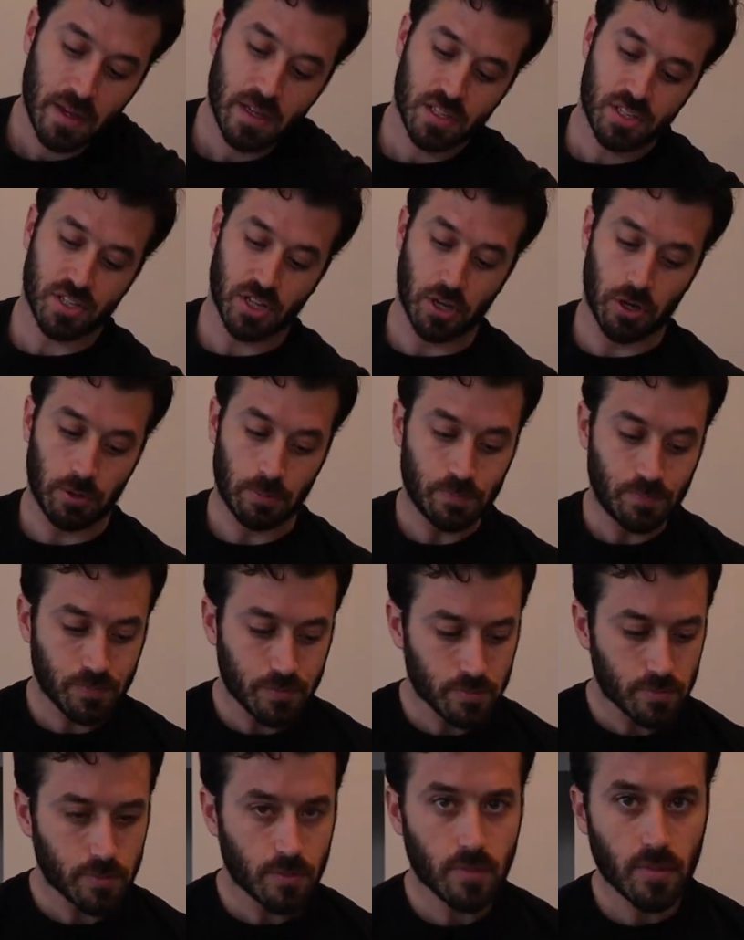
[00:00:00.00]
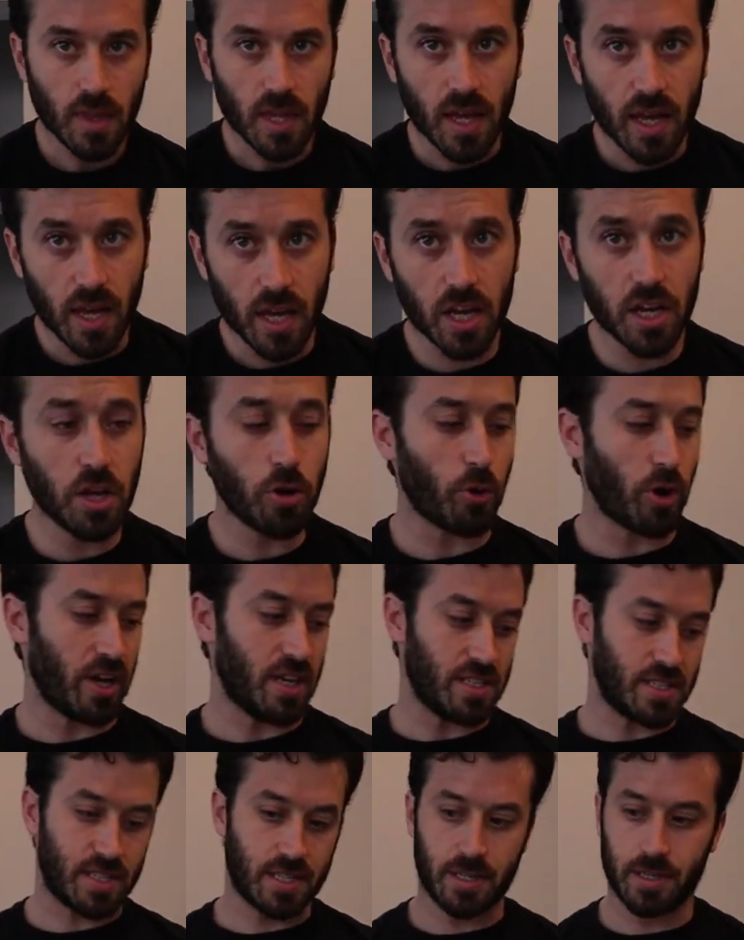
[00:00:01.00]
So,
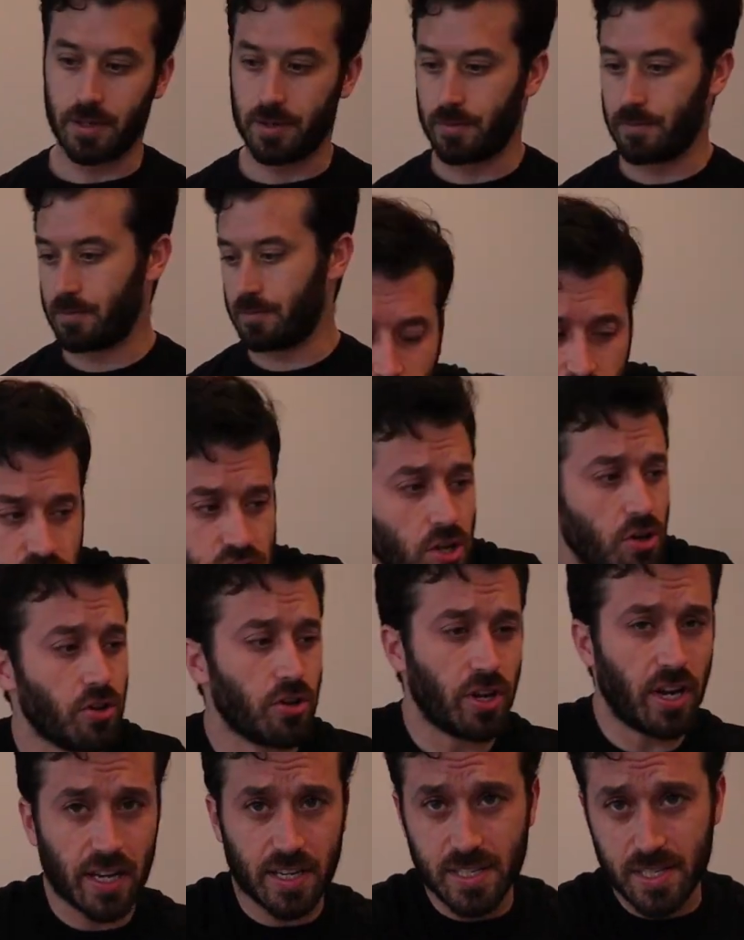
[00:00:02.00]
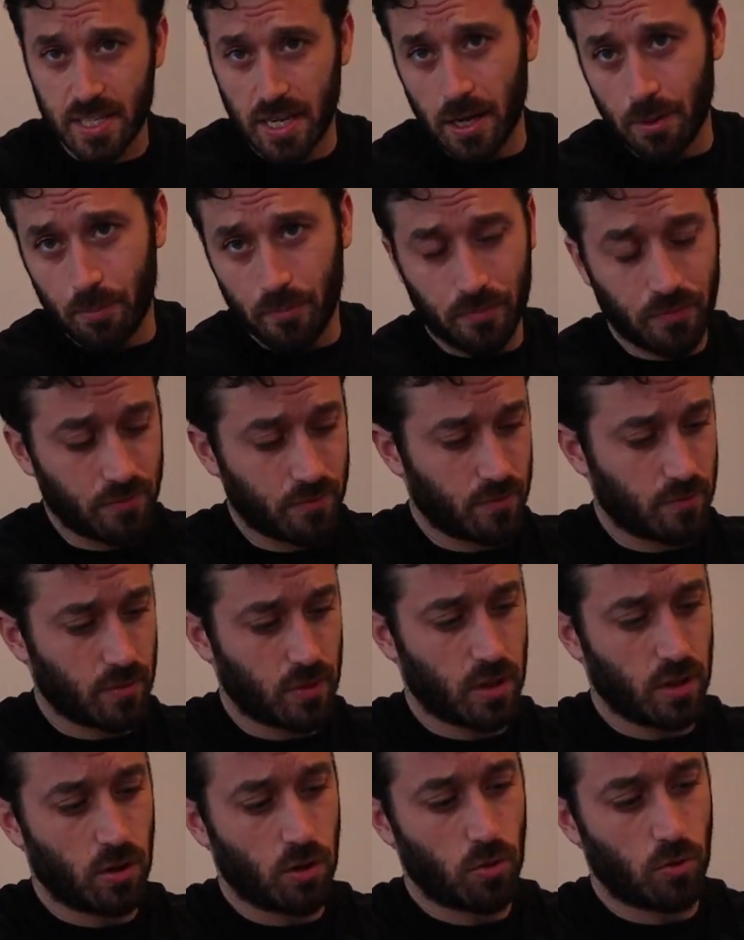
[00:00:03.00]
anyways, so the next step,
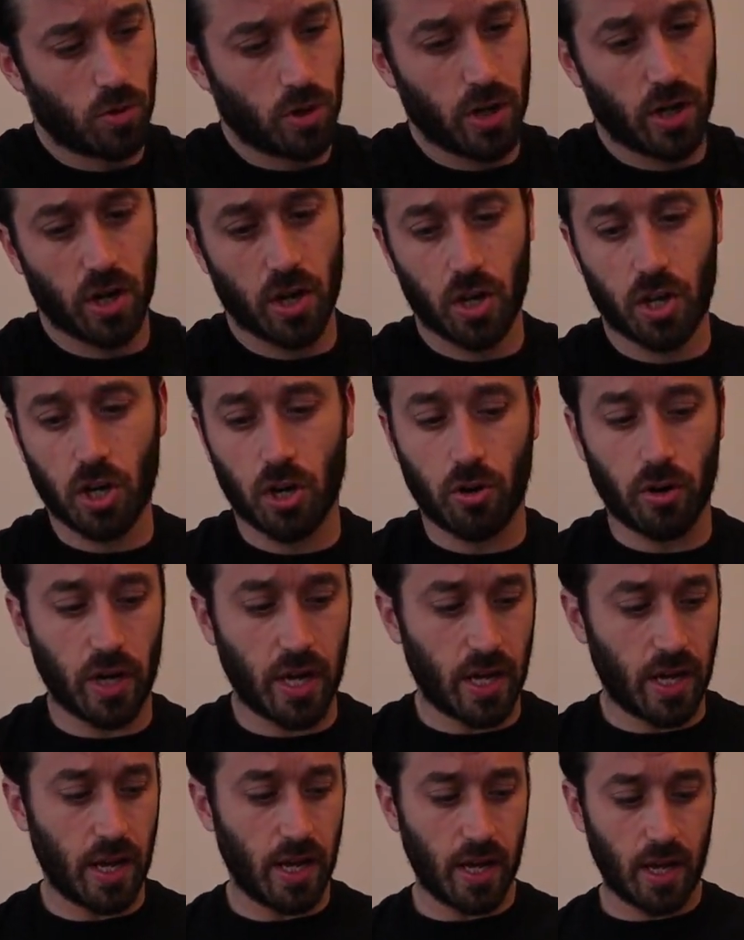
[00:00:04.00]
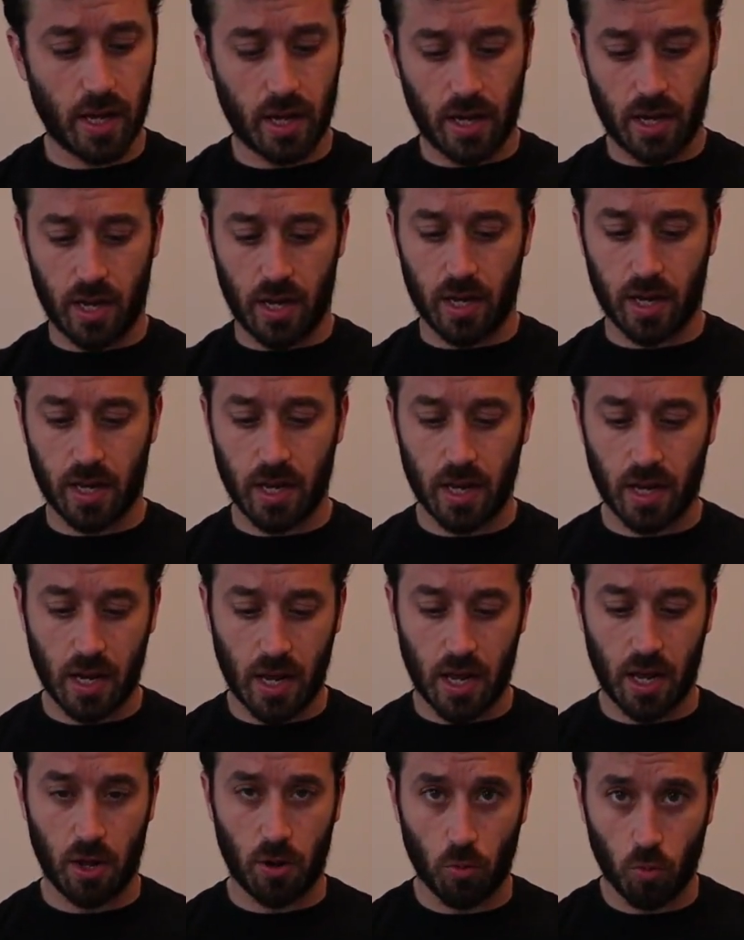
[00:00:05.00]
we're gonna go ahead and get
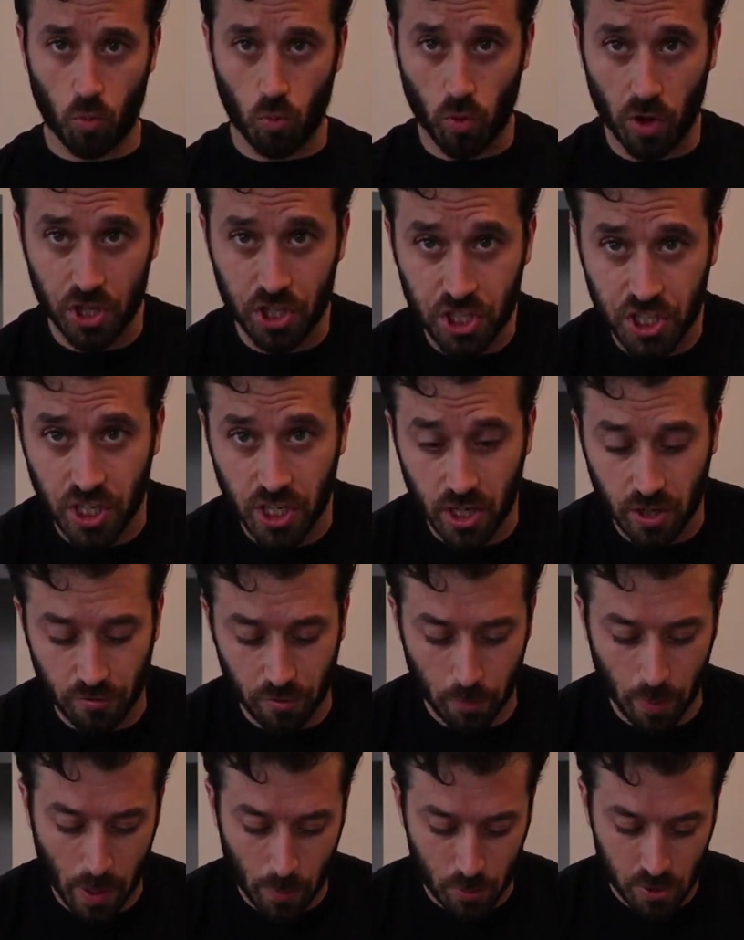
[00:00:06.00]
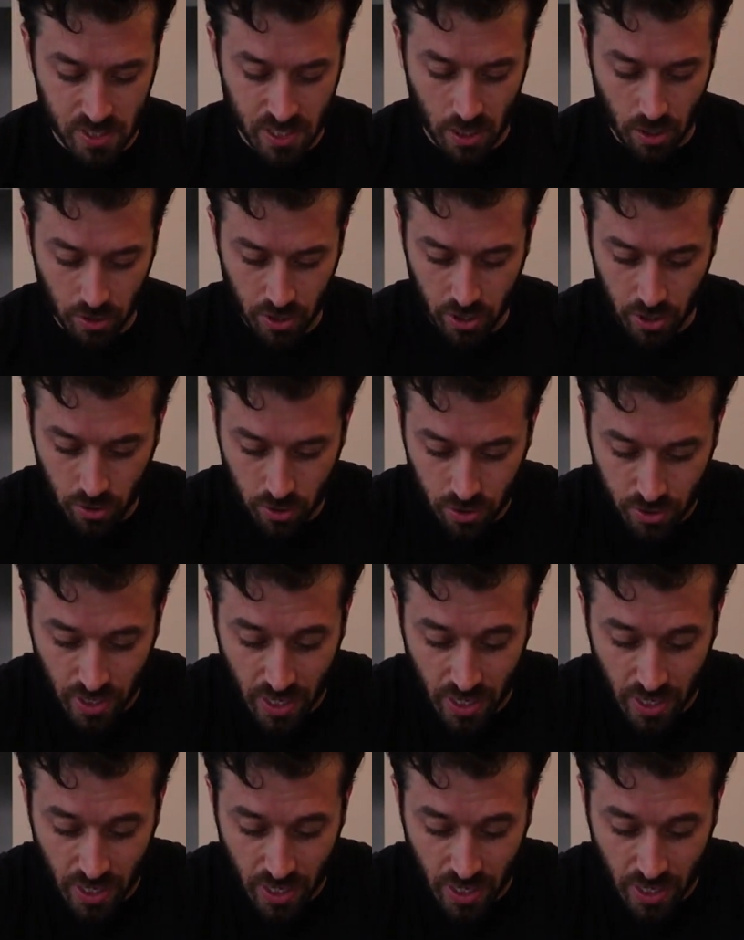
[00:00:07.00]
a 1 sheet of the paper towel here.